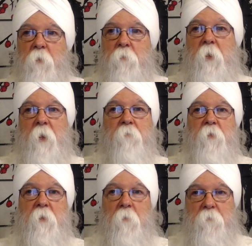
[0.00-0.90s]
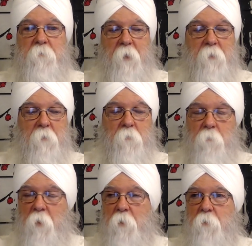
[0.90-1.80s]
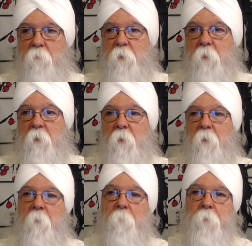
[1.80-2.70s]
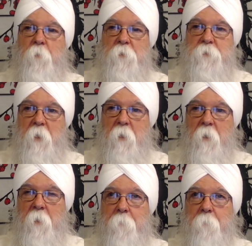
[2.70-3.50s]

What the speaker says: with everything with Vata. We want to do everything. We say